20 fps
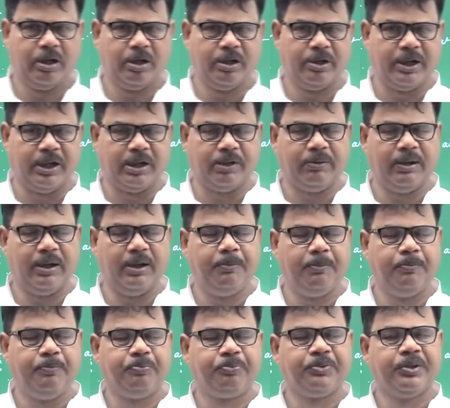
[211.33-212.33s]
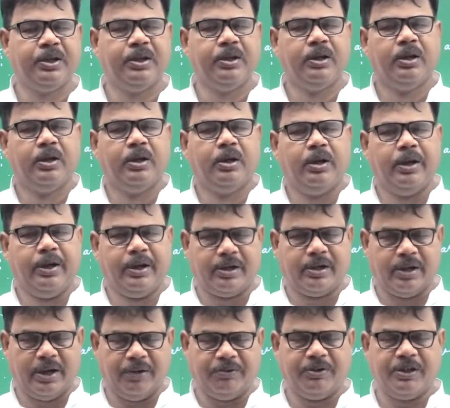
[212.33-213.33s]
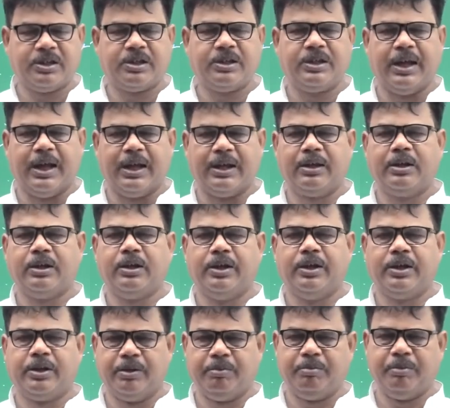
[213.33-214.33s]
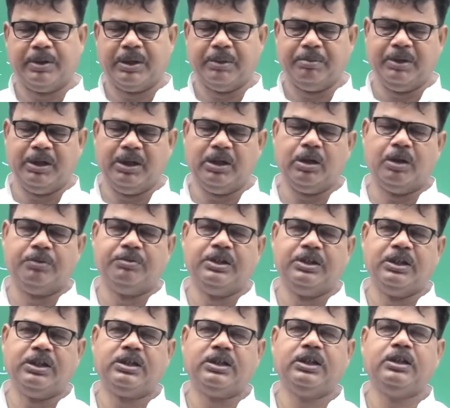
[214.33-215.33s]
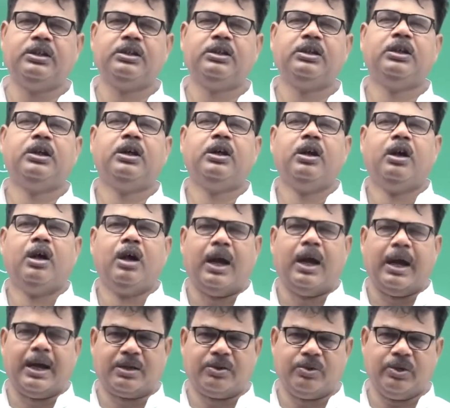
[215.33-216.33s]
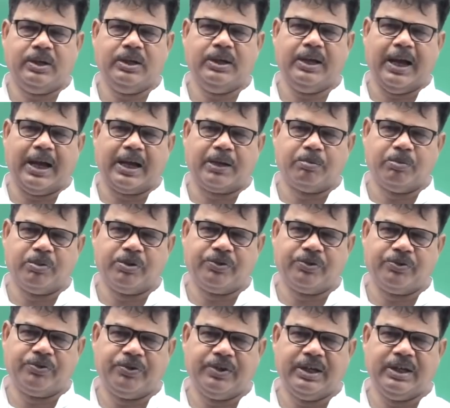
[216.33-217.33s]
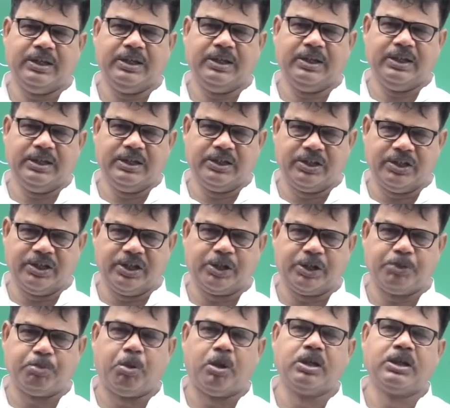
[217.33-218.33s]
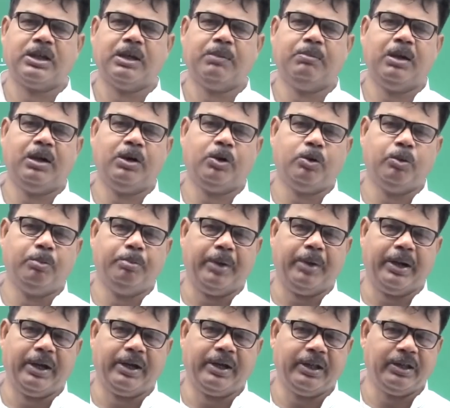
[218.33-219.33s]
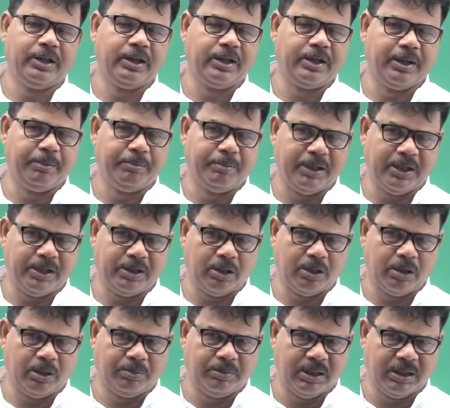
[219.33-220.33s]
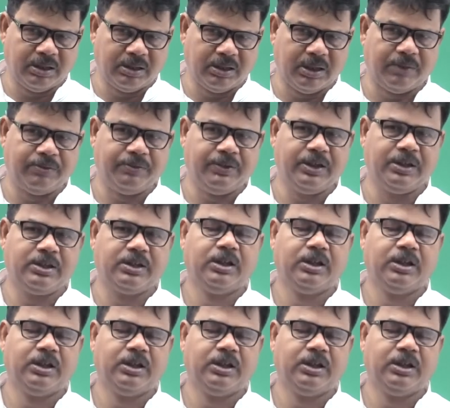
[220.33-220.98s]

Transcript: Getting well? It refers that the meaning of this is actually atmosphere is responsible to maintain the temperature of the Earth's surface.